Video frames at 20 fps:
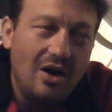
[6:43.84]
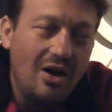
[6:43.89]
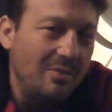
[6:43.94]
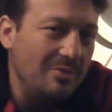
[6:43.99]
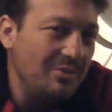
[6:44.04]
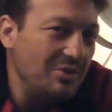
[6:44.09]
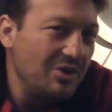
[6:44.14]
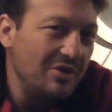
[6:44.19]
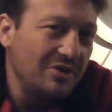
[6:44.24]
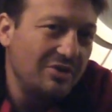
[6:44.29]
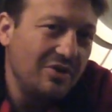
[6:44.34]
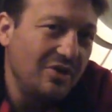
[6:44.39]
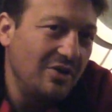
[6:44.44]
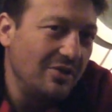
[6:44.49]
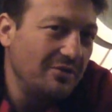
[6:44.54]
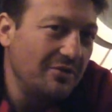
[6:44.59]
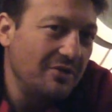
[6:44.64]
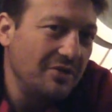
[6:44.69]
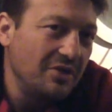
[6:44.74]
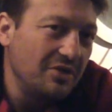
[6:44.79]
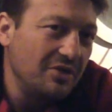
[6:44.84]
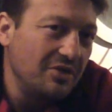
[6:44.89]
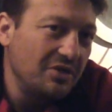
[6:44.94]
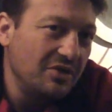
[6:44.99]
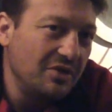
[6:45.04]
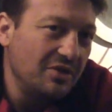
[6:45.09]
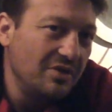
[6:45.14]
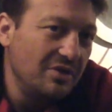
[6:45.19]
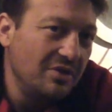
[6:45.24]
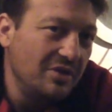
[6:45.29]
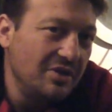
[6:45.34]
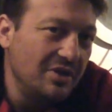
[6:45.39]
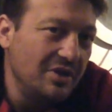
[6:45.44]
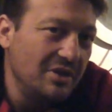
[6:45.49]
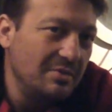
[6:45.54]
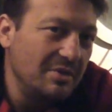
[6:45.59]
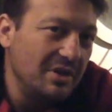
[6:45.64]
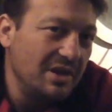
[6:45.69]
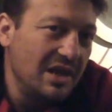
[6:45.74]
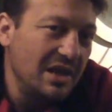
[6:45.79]
I'm not confident that
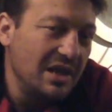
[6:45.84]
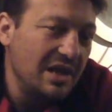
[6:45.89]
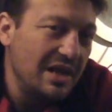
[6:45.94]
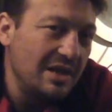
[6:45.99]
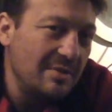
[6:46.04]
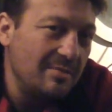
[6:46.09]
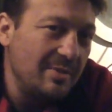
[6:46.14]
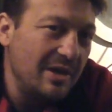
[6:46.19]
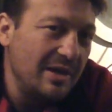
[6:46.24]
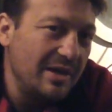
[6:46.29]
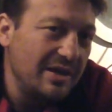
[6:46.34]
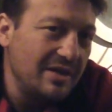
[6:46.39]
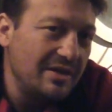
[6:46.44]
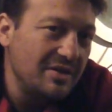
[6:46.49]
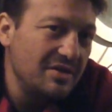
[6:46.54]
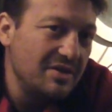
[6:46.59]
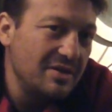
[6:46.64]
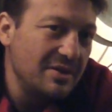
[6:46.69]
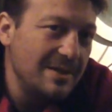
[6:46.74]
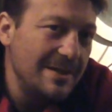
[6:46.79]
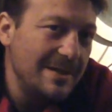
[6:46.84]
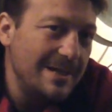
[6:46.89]
I'm going to get out of Bunnings